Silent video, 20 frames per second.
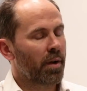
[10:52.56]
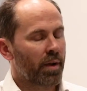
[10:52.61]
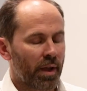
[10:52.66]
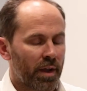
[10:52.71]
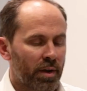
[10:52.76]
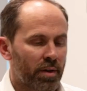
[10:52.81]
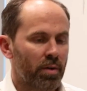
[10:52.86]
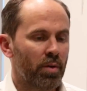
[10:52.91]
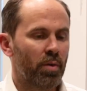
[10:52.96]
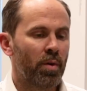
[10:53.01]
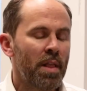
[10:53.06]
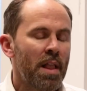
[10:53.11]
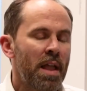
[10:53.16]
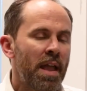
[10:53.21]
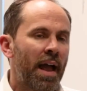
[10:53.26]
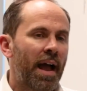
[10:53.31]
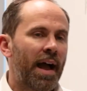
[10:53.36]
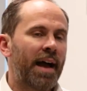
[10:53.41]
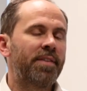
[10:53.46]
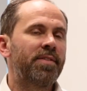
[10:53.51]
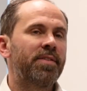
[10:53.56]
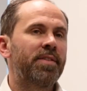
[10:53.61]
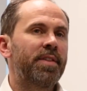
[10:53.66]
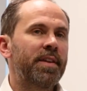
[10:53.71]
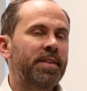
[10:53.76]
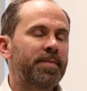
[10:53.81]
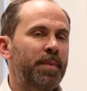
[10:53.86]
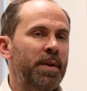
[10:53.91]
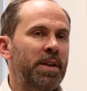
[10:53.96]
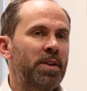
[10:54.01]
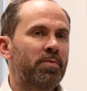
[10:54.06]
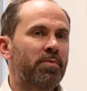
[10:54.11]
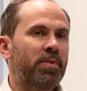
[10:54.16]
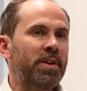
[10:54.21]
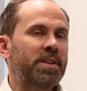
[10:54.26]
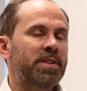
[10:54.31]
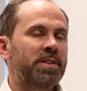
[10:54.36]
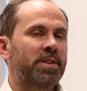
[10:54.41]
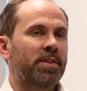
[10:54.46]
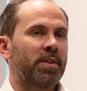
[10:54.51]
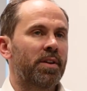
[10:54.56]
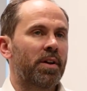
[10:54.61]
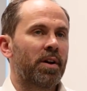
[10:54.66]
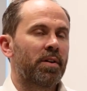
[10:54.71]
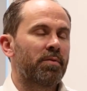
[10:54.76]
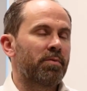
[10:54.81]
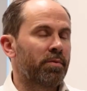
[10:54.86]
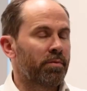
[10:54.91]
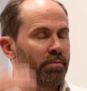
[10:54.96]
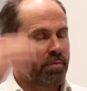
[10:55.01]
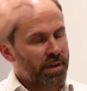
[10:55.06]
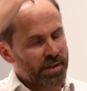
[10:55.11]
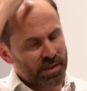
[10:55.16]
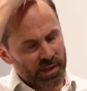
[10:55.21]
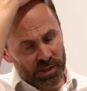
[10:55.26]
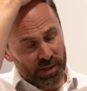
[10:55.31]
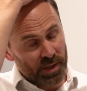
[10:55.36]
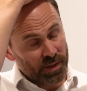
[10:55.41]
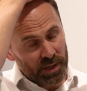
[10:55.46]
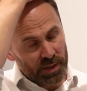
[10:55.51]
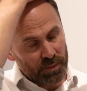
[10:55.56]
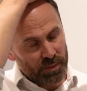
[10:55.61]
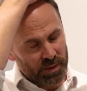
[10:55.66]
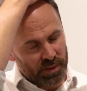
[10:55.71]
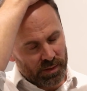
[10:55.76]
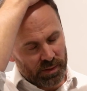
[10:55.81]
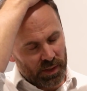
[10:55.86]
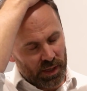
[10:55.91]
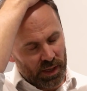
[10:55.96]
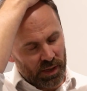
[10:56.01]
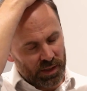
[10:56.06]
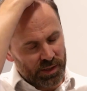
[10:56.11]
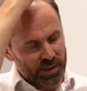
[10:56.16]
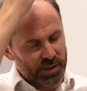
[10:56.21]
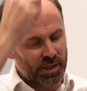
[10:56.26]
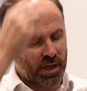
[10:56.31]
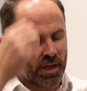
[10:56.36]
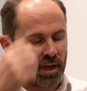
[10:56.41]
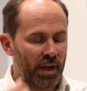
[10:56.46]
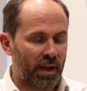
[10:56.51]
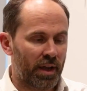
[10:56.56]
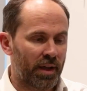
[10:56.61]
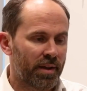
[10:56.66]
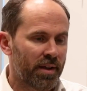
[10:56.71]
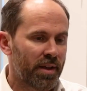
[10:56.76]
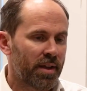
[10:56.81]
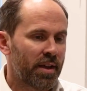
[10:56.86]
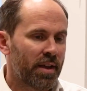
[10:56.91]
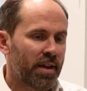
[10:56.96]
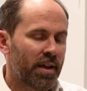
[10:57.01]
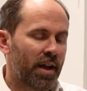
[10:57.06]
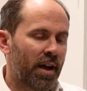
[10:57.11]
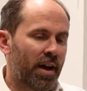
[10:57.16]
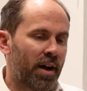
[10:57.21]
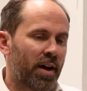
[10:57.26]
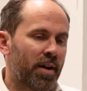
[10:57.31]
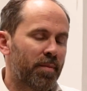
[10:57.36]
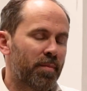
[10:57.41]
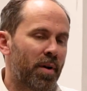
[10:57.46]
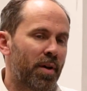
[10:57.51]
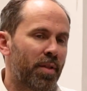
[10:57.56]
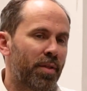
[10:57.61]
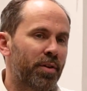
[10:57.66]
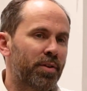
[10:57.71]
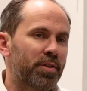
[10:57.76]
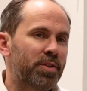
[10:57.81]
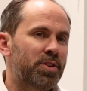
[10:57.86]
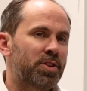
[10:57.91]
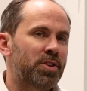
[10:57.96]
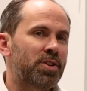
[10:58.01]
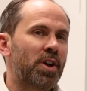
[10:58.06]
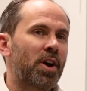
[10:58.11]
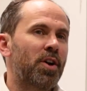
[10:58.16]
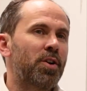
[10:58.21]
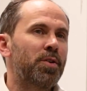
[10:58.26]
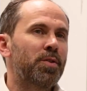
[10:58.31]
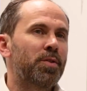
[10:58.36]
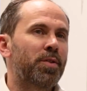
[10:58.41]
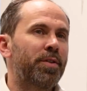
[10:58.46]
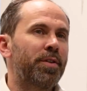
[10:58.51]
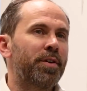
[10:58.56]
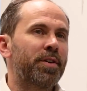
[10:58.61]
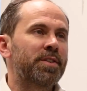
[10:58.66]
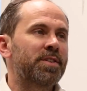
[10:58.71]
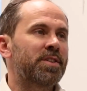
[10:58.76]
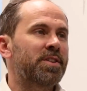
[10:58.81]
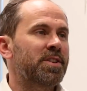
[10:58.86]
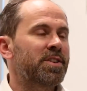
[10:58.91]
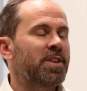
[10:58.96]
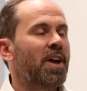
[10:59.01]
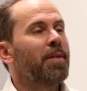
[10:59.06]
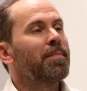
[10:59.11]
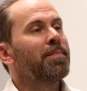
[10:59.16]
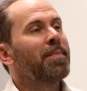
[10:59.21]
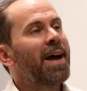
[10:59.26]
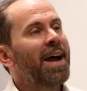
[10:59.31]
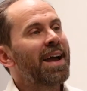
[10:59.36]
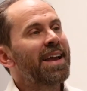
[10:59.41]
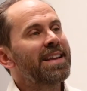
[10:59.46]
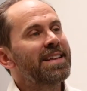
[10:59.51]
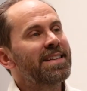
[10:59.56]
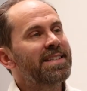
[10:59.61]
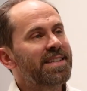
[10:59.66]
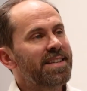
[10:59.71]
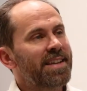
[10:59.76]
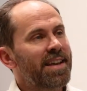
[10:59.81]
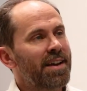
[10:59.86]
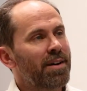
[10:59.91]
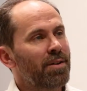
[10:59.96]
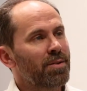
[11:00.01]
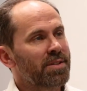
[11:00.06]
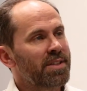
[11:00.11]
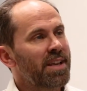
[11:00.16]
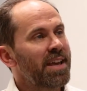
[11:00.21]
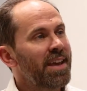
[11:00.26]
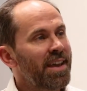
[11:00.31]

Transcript: Okay, cool. And there's been a recent research, I think it was last year, that showed that some ACLs